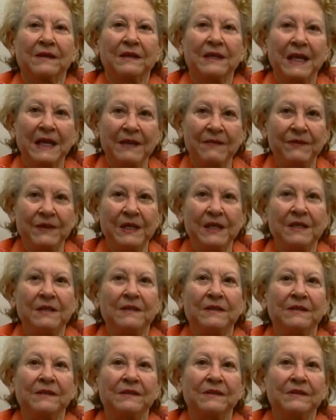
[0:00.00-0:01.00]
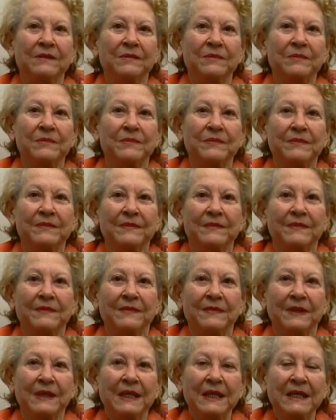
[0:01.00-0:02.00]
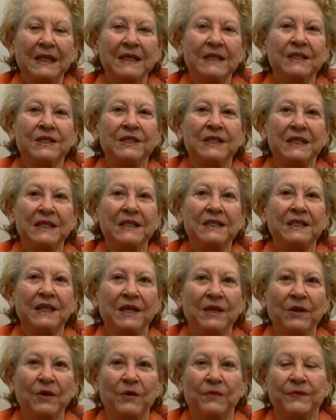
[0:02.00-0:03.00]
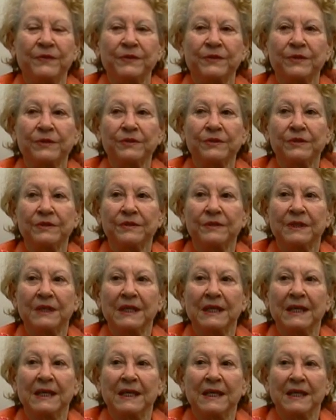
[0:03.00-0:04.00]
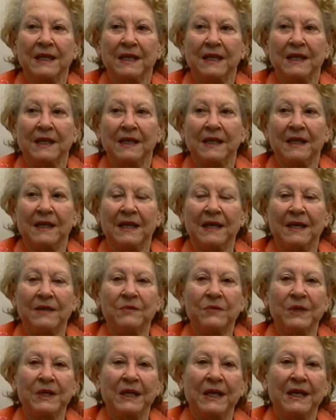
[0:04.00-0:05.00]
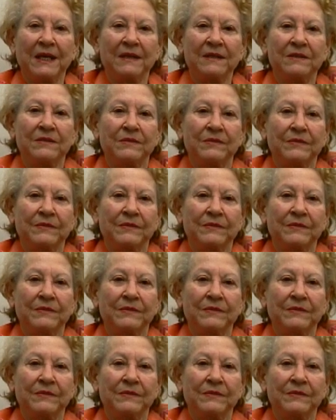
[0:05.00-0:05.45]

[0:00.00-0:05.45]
Navy enlistees and officers. And we had